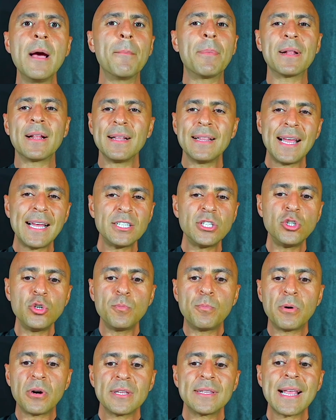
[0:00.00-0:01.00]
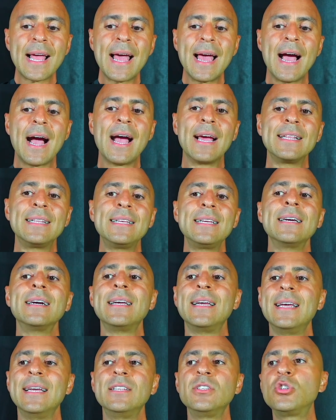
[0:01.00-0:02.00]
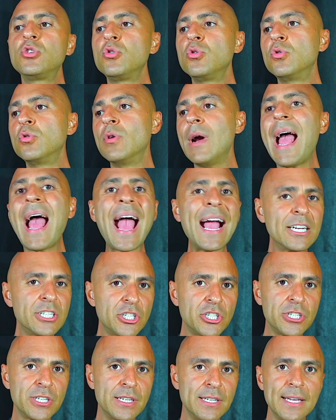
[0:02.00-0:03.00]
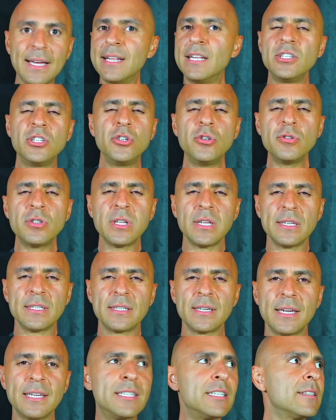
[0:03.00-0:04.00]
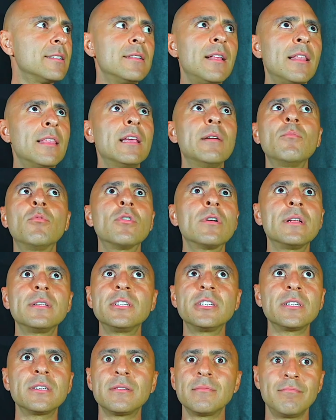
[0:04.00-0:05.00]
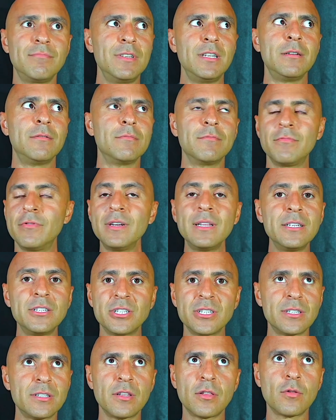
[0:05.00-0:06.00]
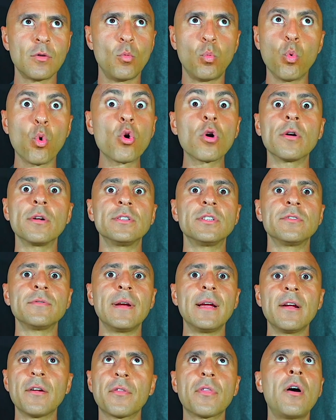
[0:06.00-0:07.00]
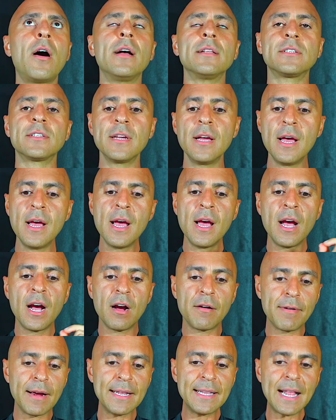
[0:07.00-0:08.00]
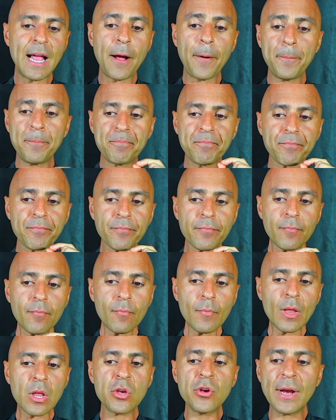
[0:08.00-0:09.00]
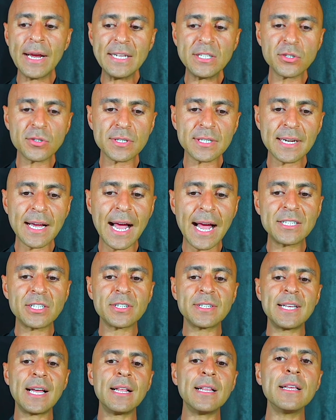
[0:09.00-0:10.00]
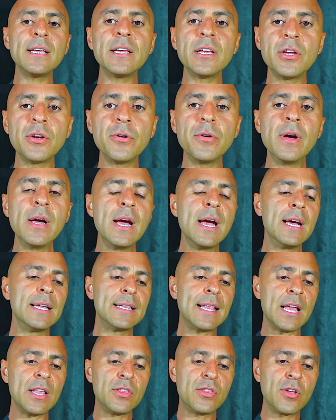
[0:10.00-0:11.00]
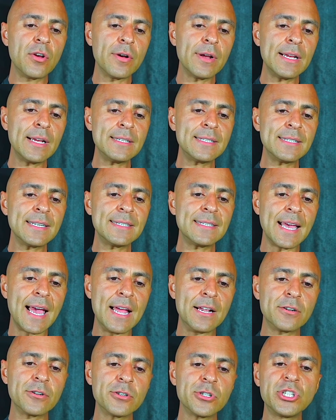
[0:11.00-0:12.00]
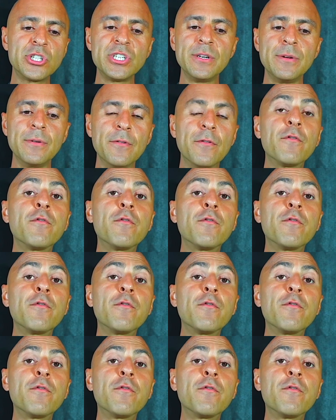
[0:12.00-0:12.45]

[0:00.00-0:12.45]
But unless you put that idea into action, it is useless. It's just nothing more than just, you know, really just words, right, or thoughts. All right, now, your angels and guides are telling you that there is this energy